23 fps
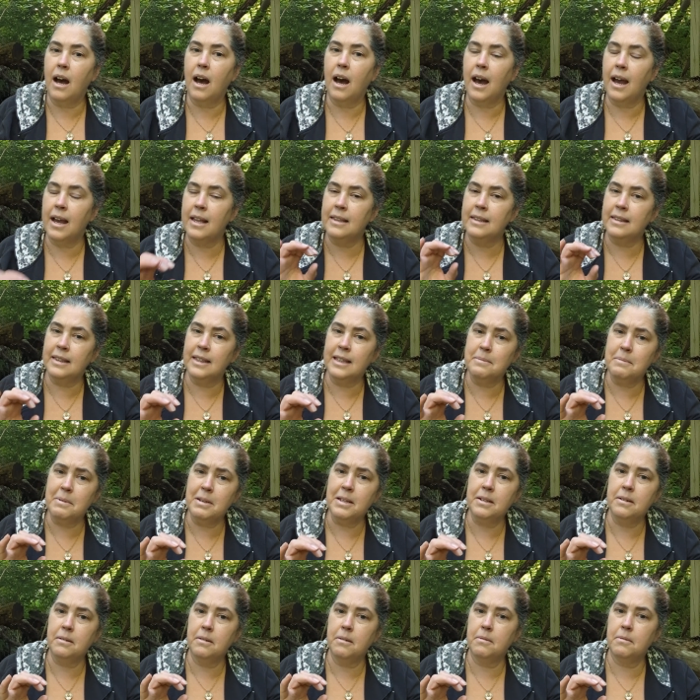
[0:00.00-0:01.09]

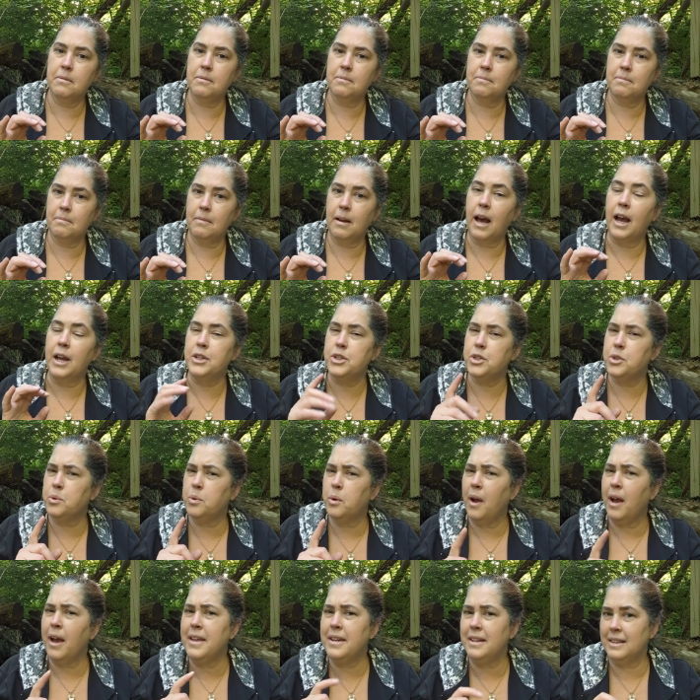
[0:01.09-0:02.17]
I
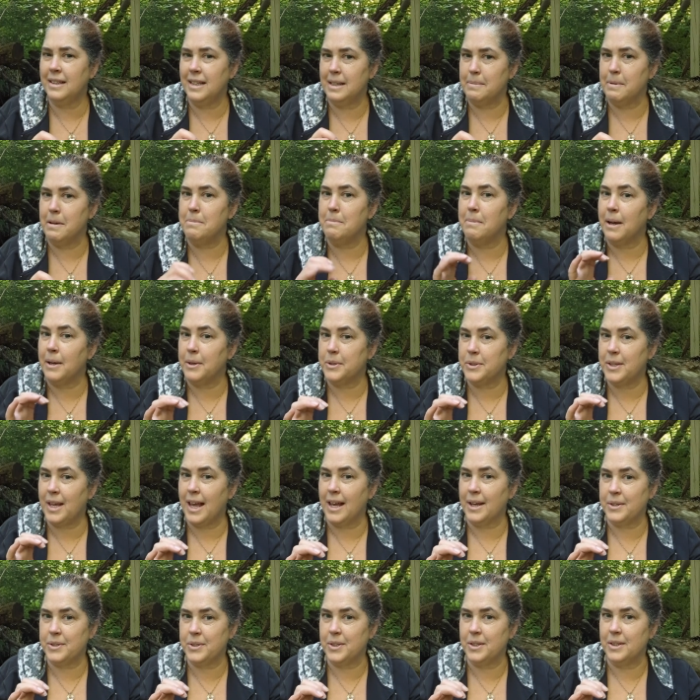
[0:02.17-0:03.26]
try to limit my
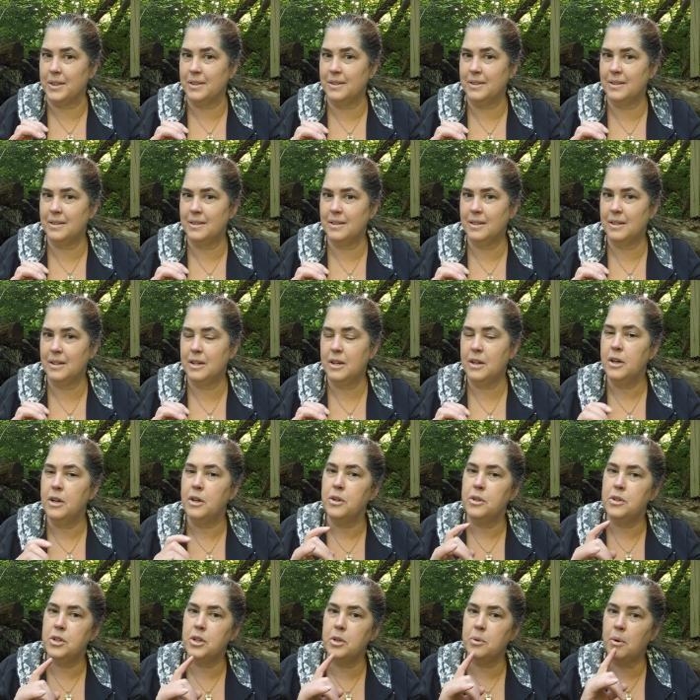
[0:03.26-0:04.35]
Saxon
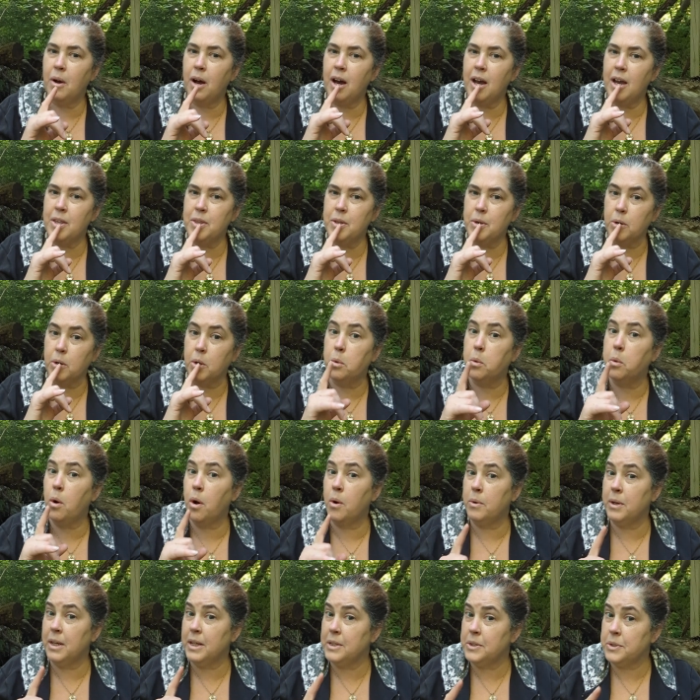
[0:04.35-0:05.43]
to either
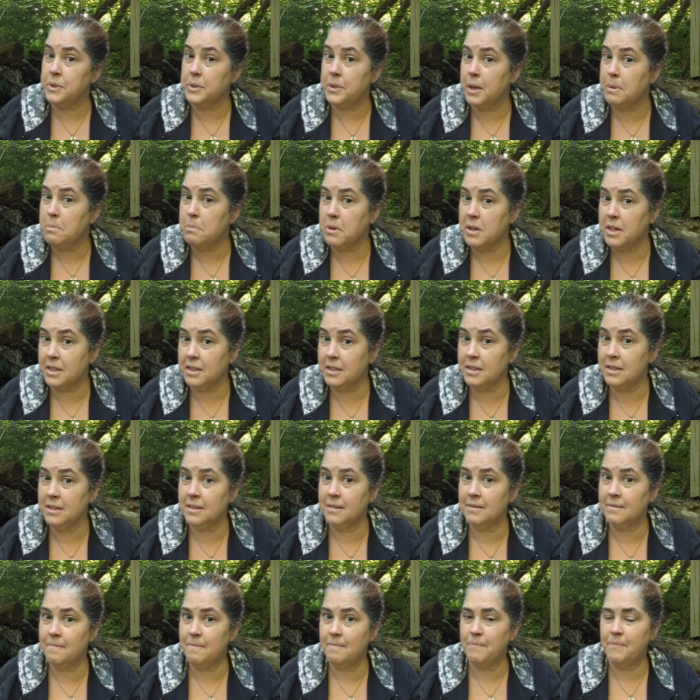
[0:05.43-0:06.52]
quoting someone
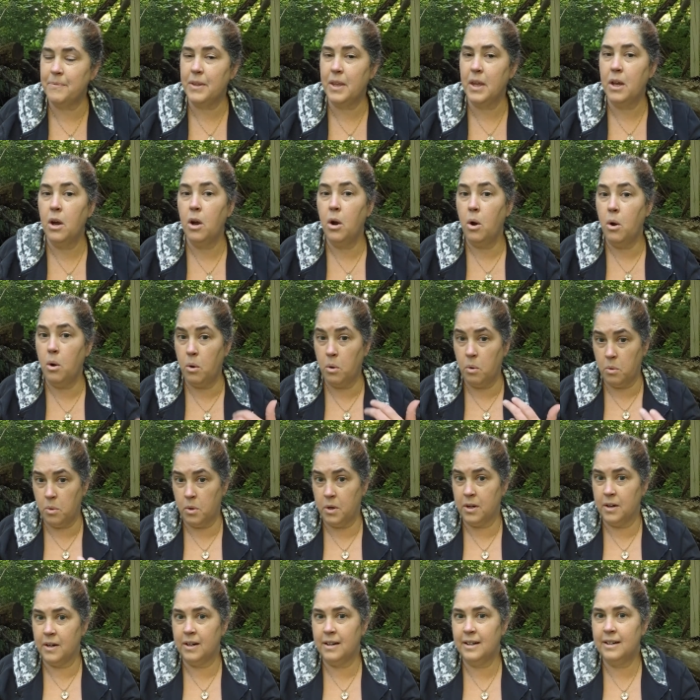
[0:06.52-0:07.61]

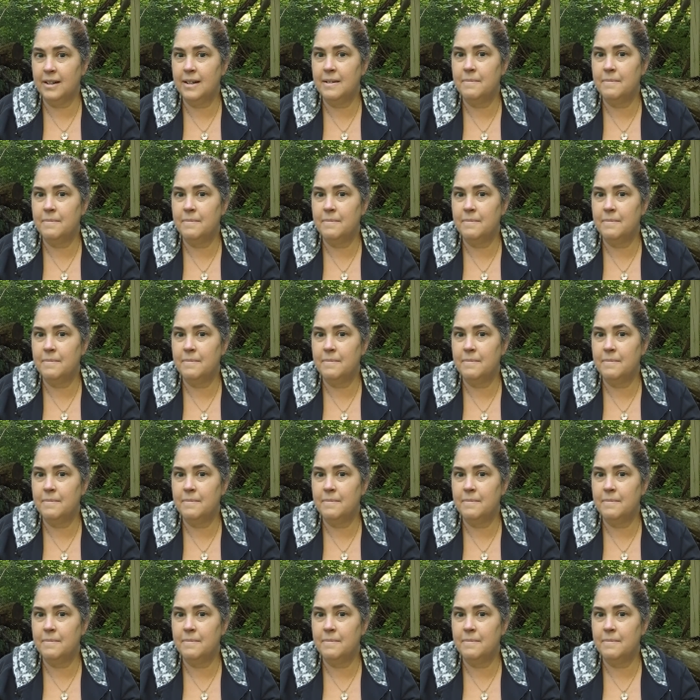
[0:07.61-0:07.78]
or